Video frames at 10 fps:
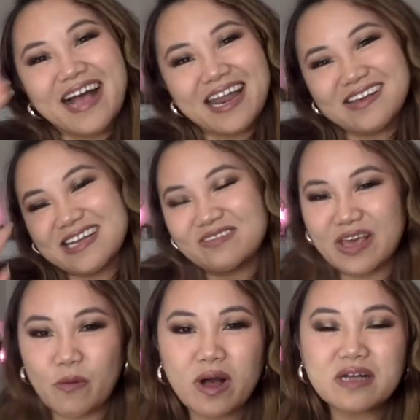Hello
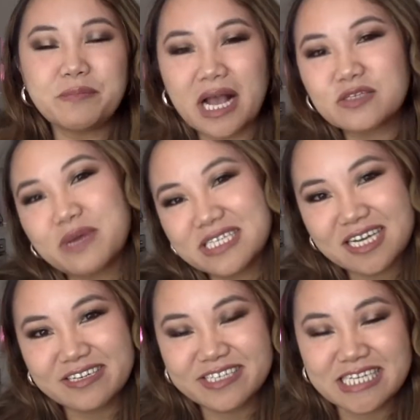lovely, welcome back to my
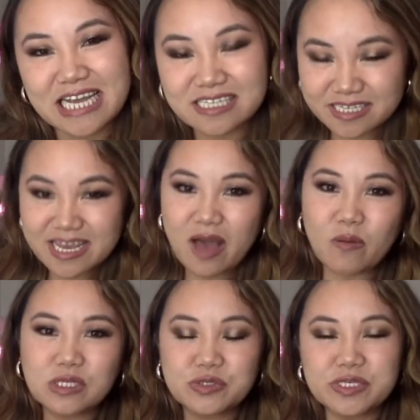channel today. Today
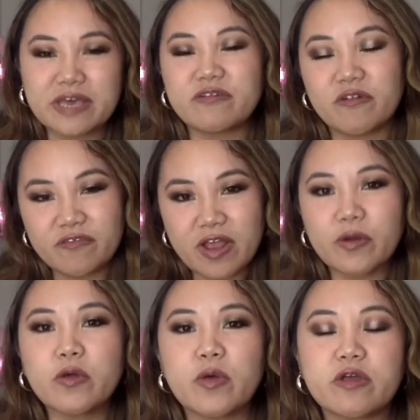I want to give a
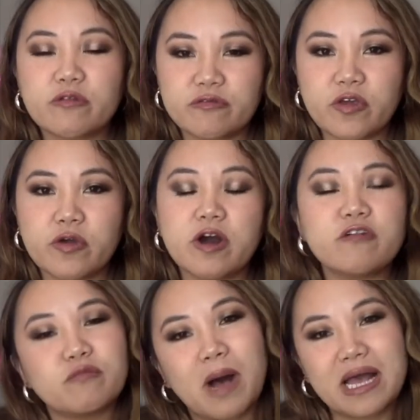very quick review
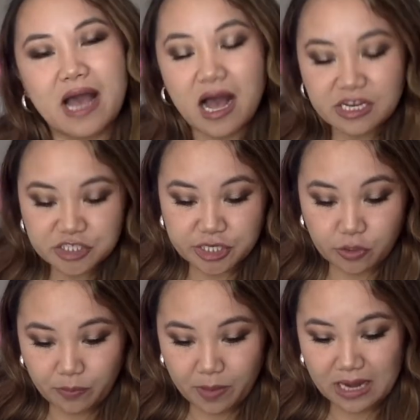of my
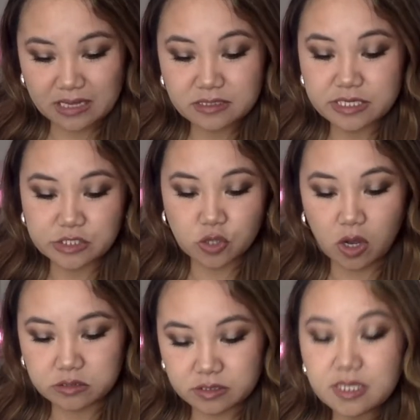eyeshadow palette. It's
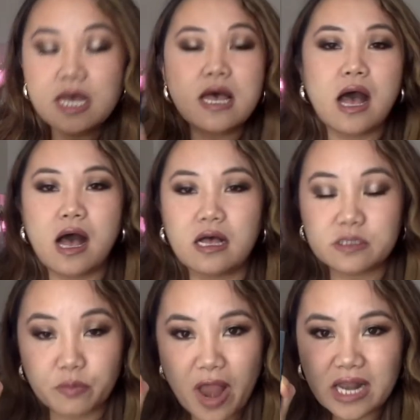called,
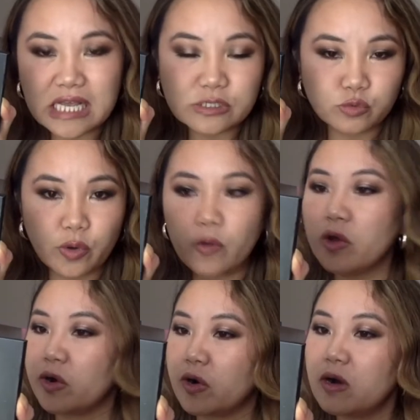the brand is
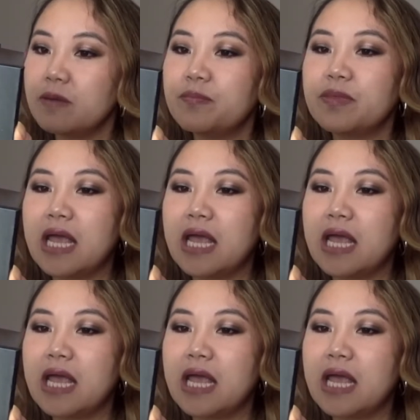REALHER,